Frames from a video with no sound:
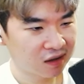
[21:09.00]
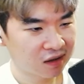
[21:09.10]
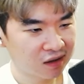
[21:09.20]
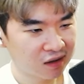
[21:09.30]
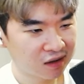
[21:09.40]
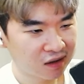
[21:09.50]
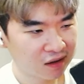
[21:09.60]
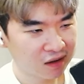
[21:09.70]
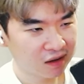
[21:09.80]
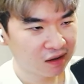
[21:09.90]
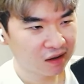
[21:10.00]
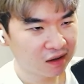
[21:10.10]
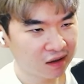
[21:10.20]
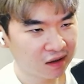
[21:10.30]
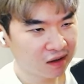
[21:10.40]

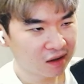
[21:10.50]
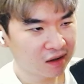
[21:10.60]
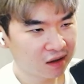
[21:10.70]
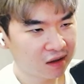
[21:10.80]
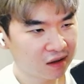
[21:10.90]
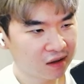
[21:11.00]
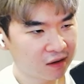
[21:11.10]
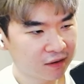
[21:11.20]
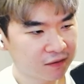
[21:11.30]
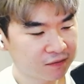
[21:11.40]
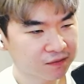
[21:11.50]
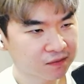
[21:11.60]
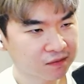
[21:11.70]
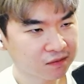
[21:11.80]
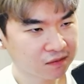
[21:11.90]

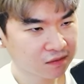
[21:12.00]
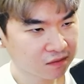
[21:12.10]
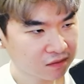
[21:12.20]
(no one is talking)